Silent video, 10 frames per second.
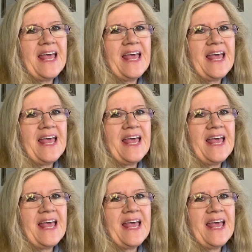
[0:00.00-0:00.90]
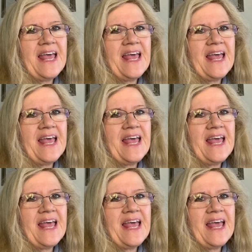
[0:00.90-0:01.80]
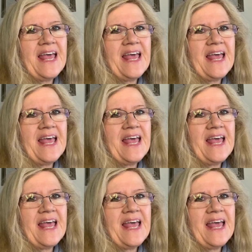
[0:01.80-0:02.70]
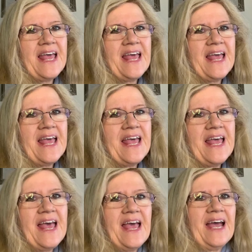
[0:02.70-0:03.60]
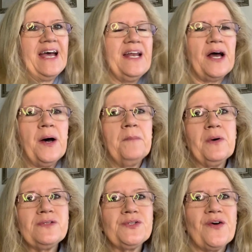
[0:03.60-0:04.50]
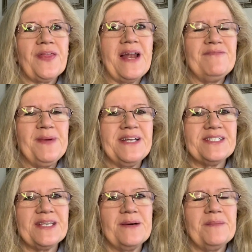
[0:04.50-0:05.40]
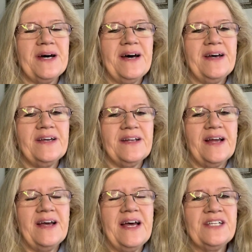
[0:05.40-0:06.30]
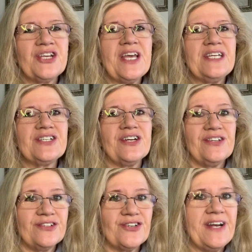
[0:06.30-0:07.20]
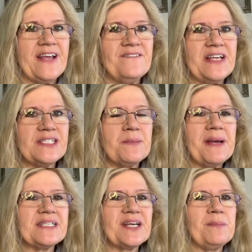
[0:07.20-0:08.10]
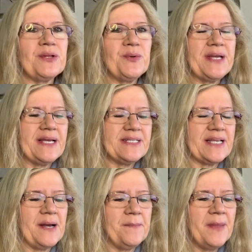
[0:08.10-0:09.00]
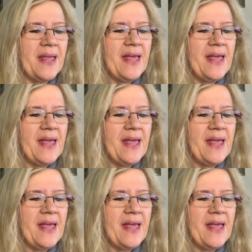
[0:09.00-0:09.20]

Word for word: Good morning, everyone. It's Tess, and today is tip 399. And uh, most know that I've been at some uh, educational training events the past couple of weeks. Um,